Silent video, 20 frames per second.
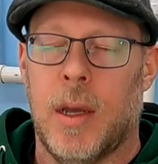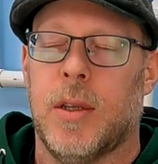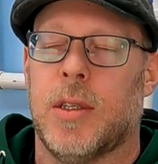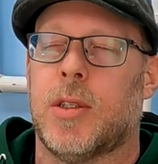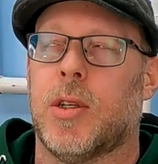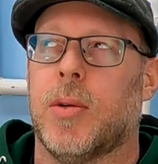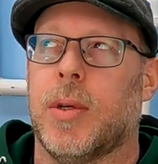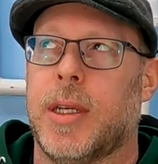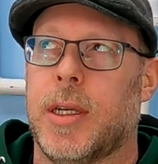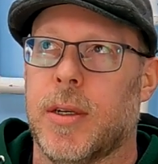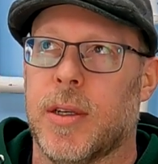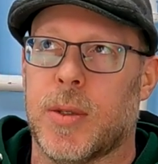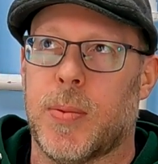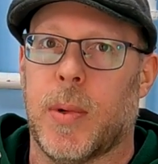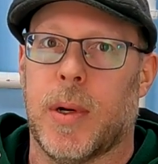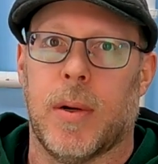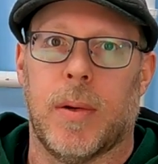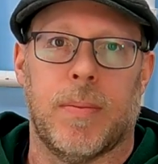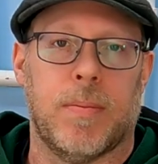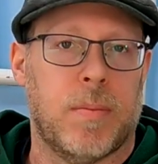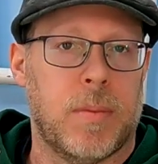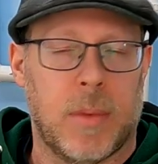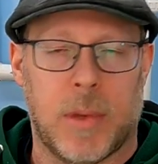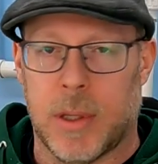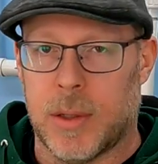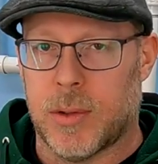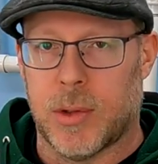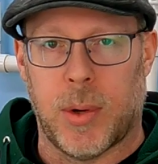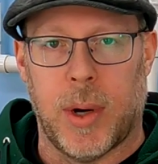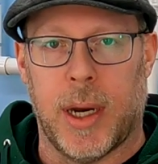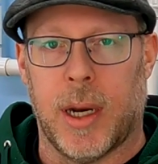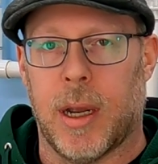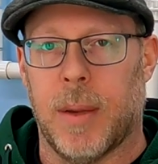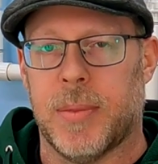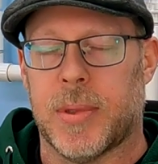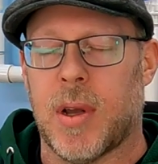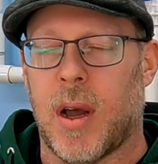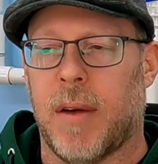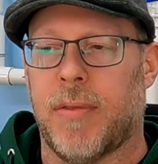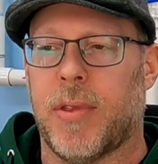So here's where the train
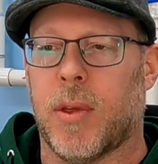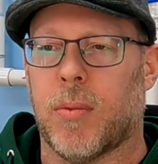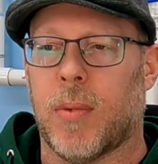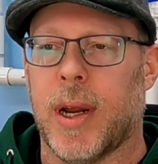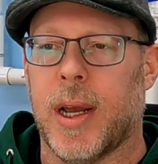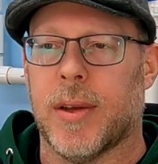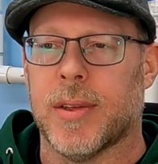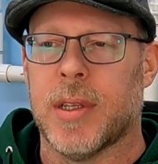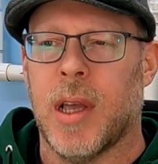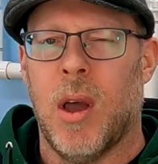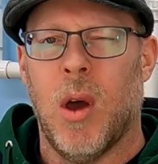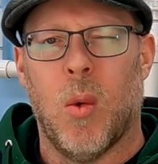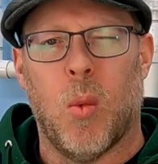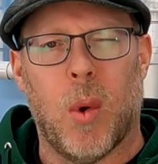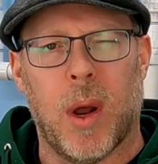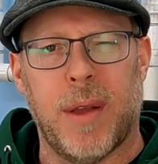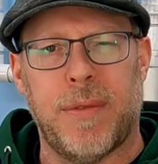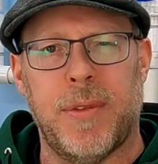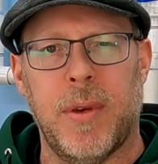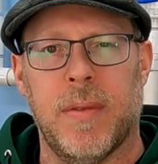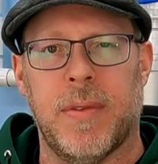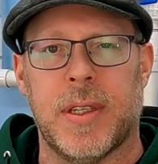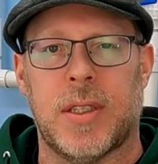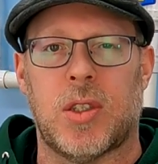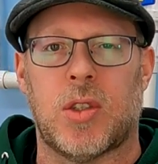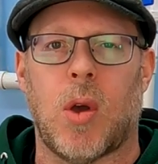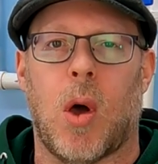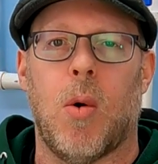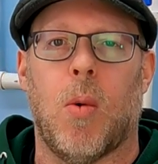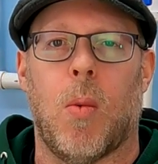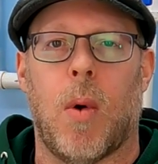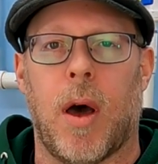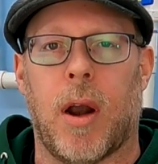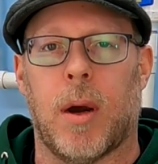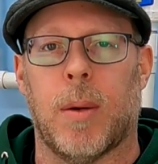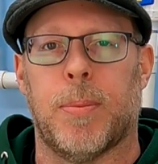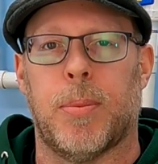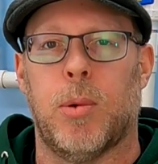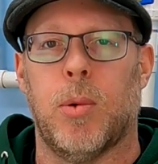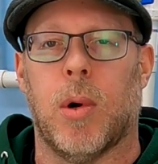comes off the rails. What if you have a
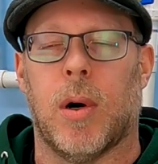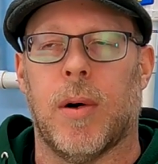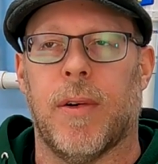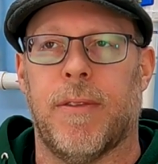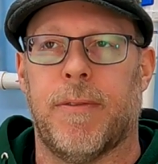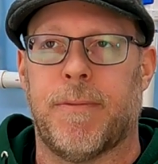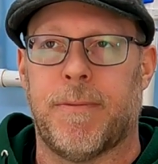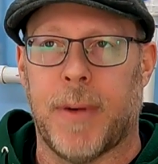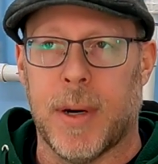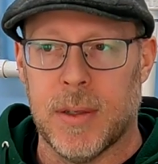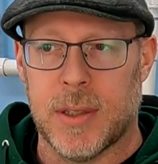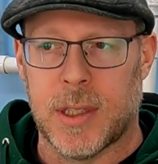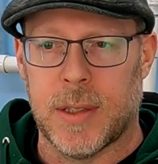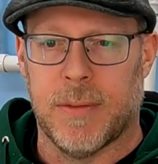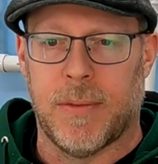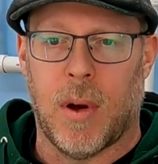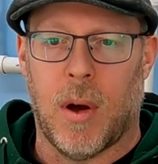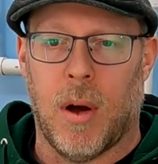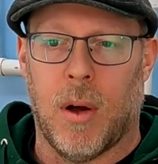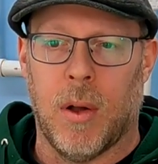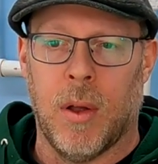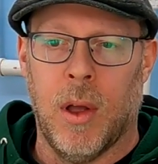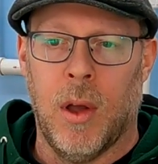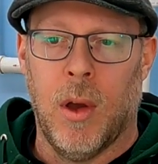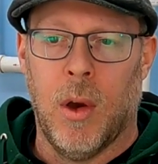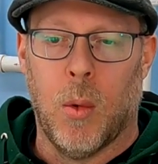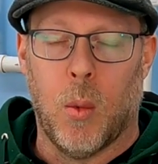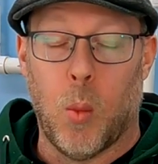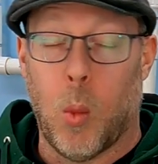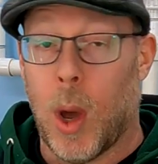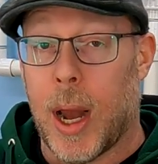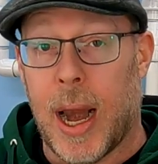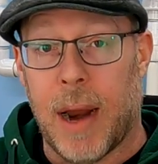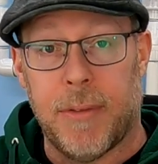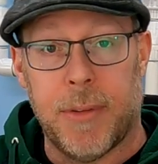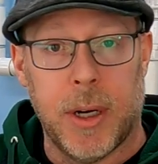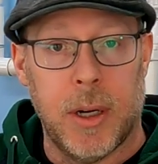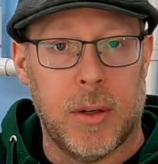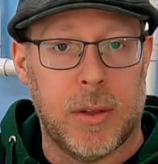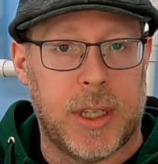saltwater pool? first of all,
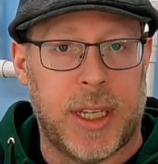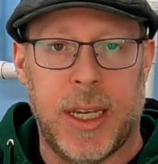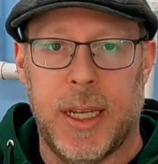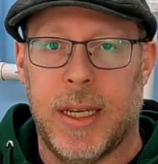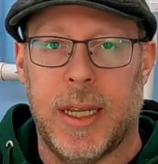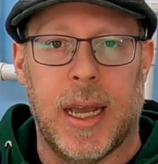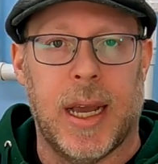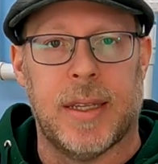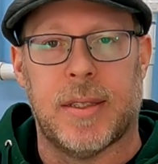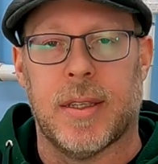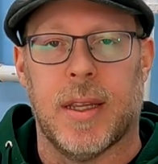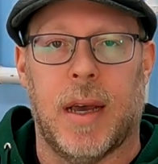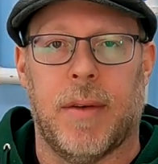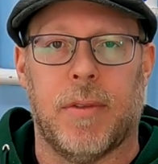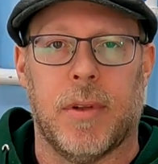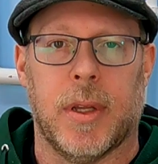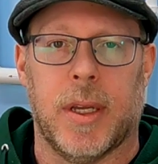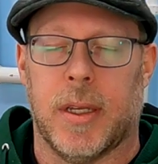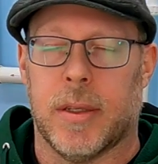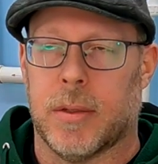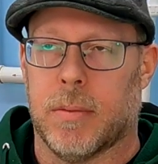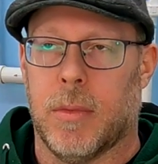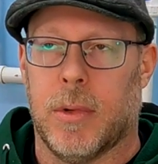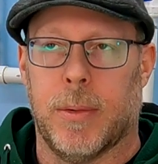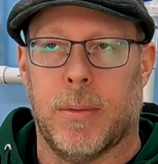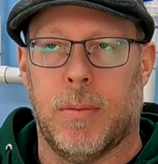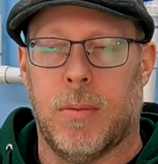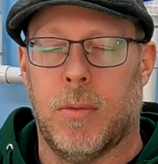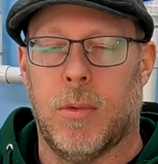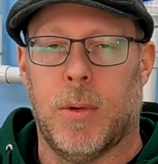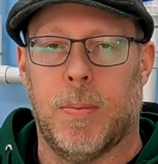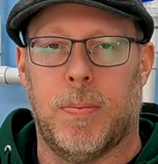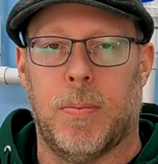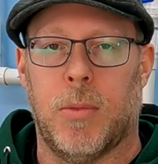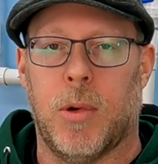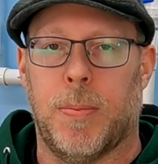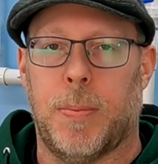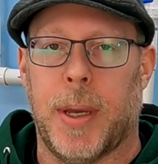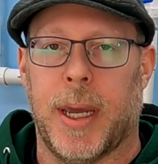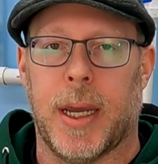whatever your TDS level is, we'll we'll
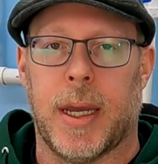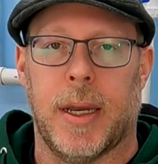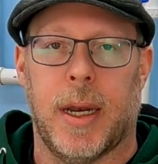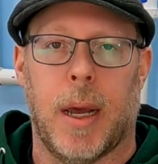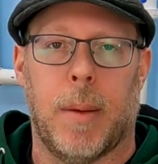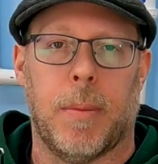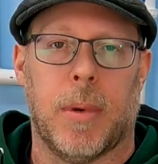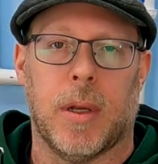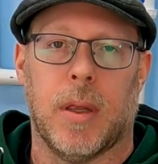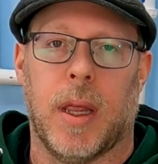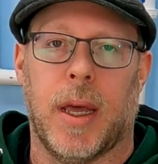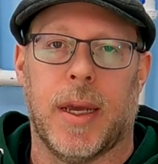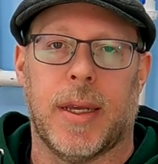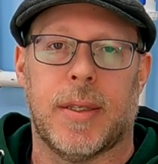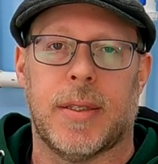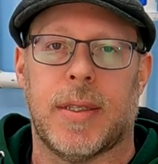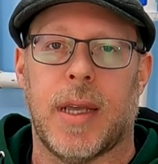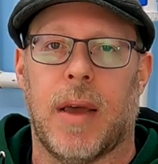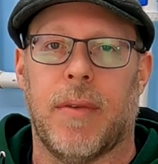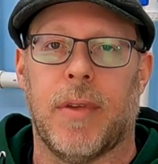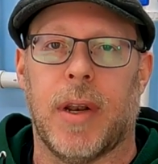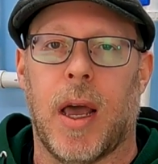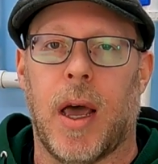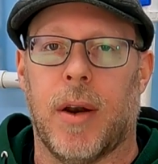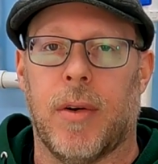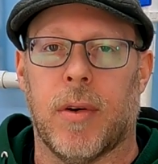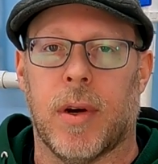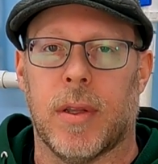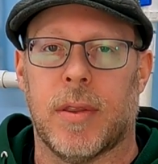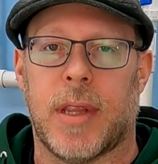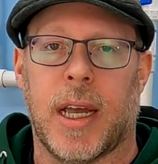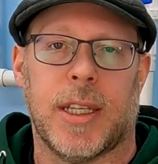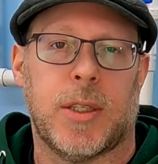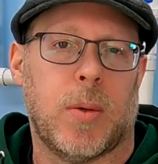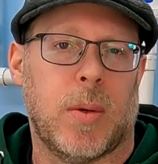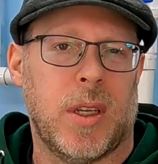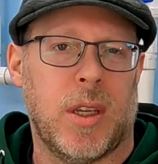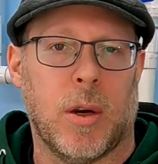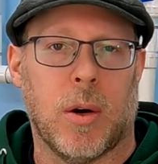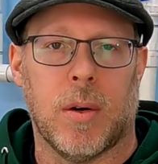we'll pick a number like 700.
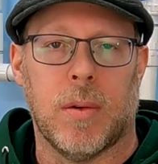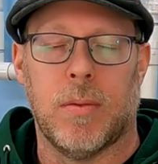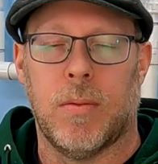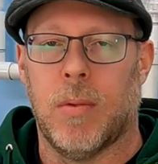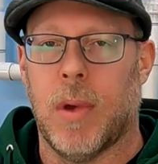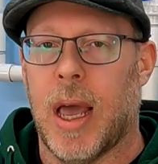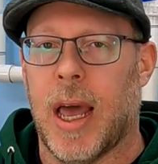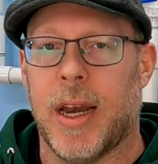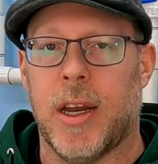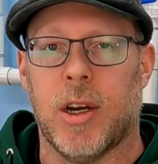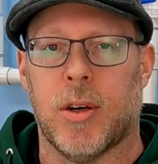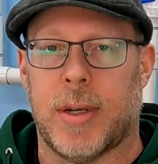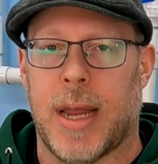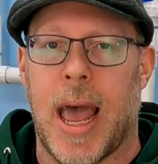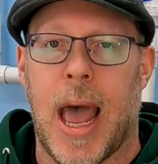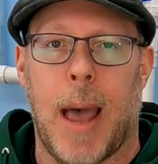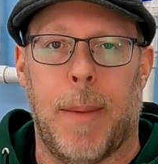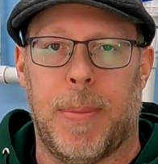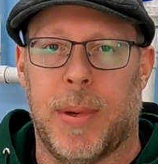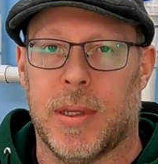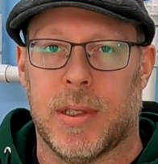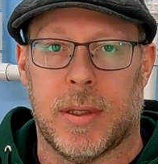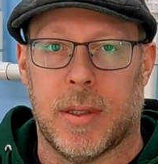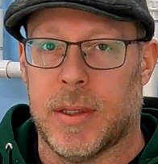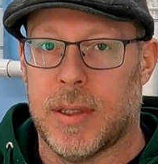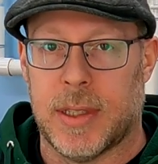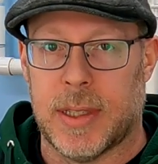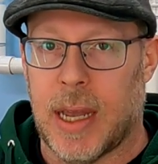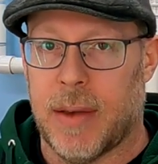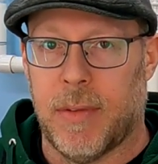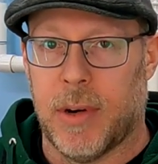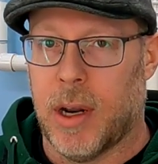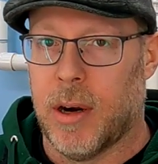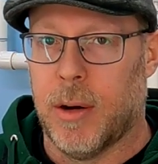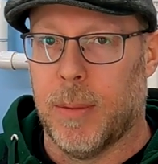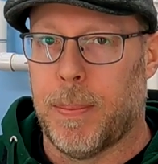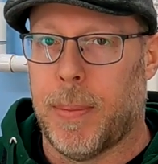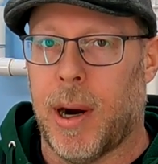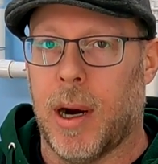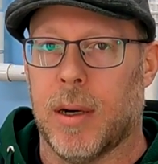That's what your out of your tap is. It's
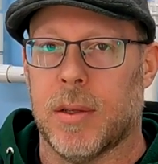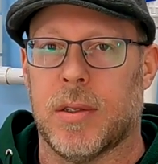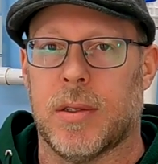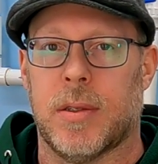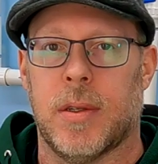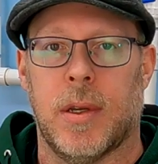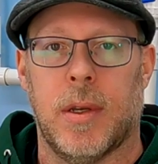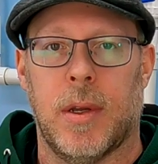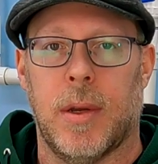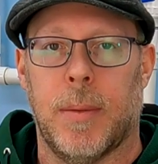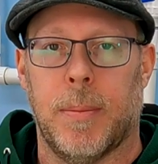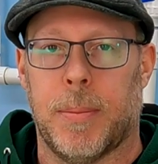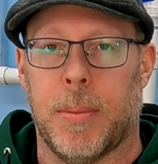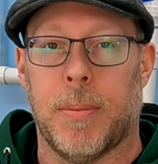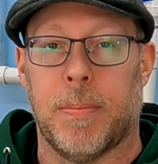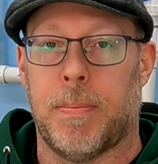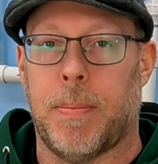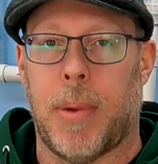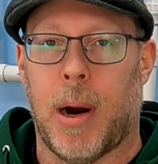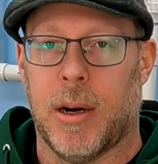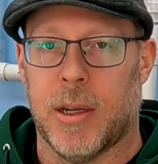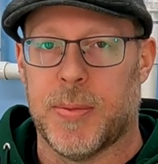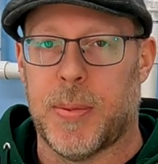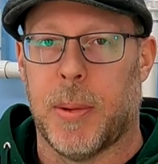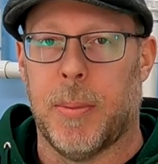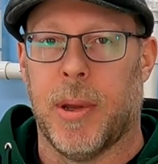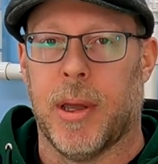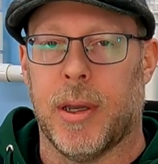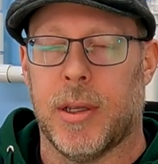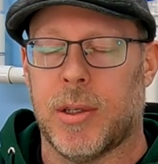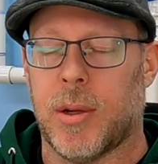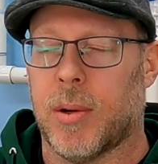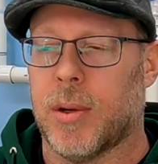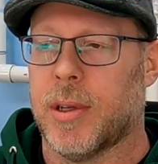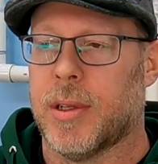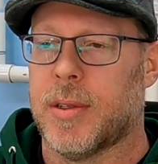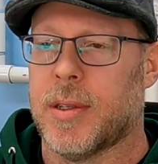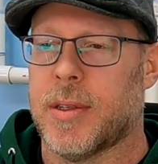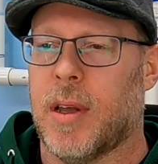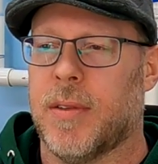700 parts parts per million
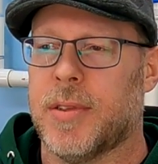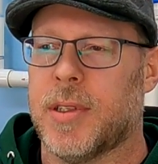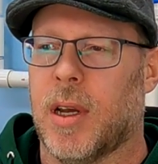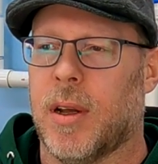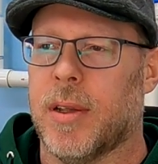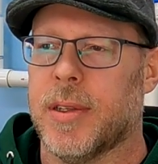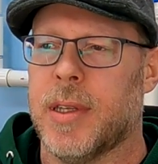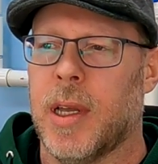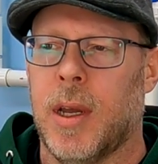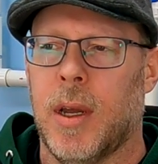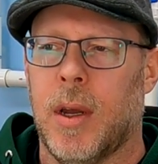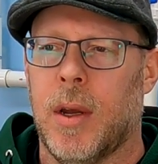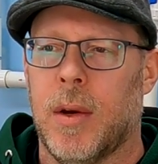total dissolved salts.